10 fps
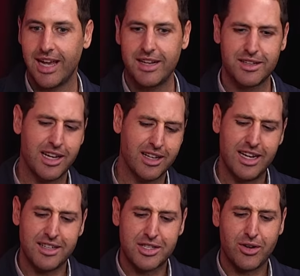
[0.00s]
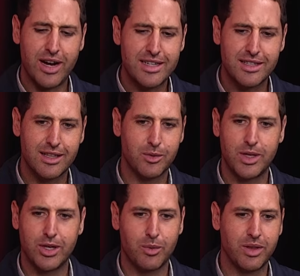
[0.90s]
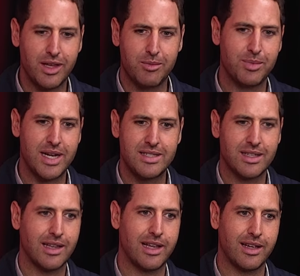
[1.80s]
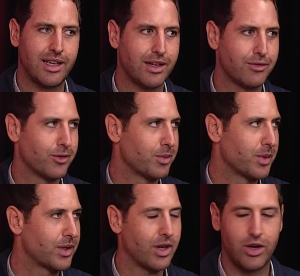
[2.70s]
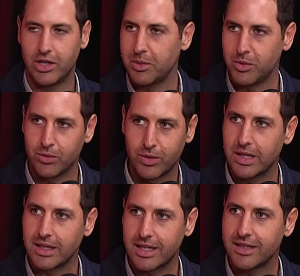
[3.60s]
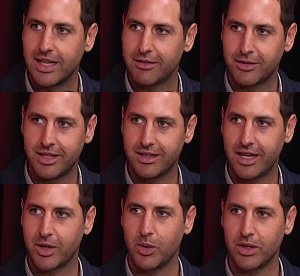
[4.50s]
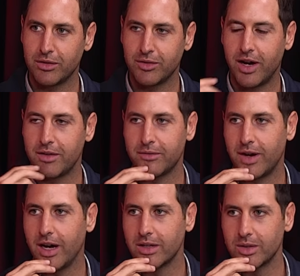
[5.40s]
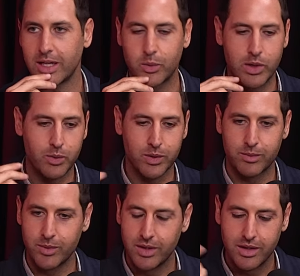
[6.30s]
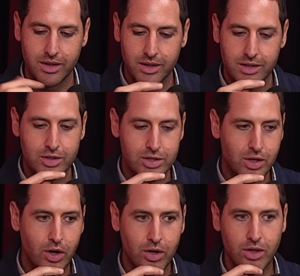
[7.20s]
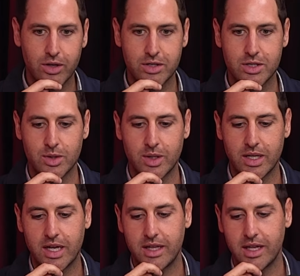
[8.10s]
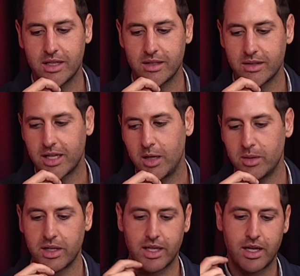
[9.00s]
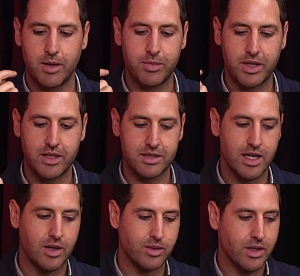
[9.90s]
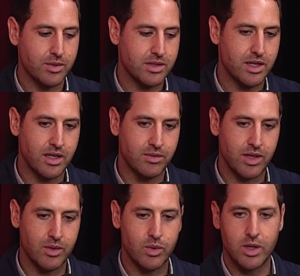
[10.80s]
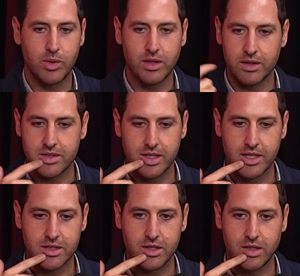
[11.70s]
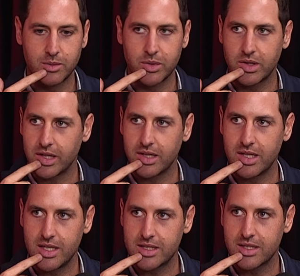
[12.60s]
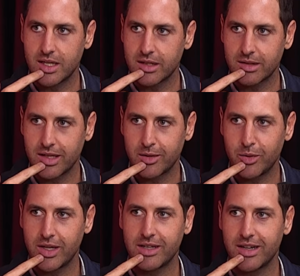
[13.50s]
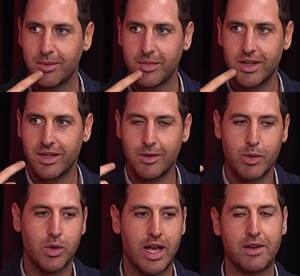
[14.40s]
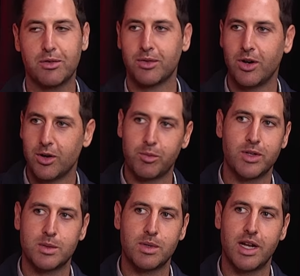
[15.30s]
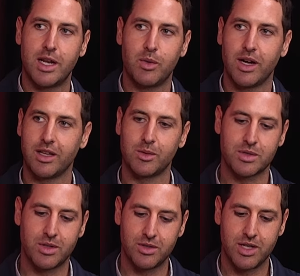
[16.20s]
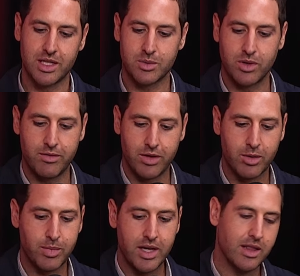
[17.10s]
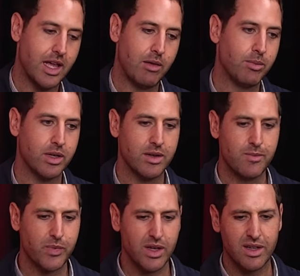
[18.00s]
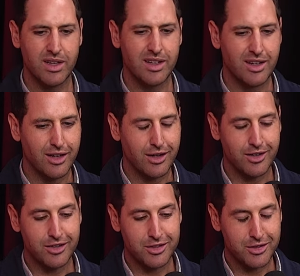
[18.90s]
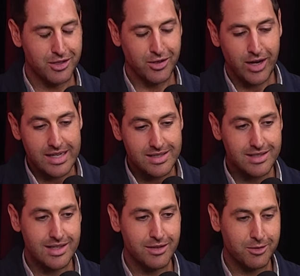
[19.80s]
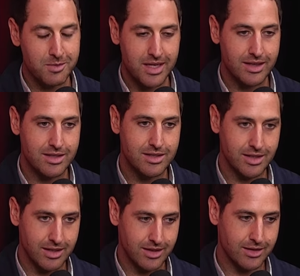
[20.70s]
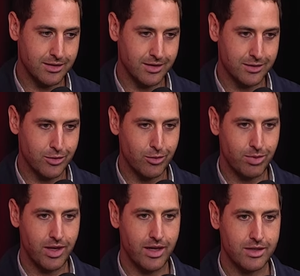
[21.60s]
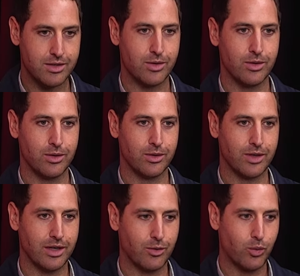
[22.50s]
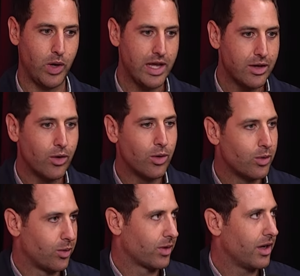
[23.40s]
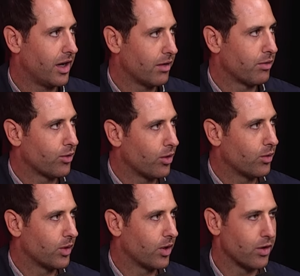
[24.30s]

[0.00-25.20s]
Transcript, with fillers: and and it's crazy that we got within basically a kick from Collingwood, really, in that in that qualifying final. Like we were so close to it, and then coming to get up against Carlton, I was kind of like, well, we lost against Collingwood. Like the year's done. Like we ended up, we would have had to have gone to Brisbane anyway, and there was no chance we are ever going to beat them. But the craziest thing for me this year are, are two players who we all kind of thought were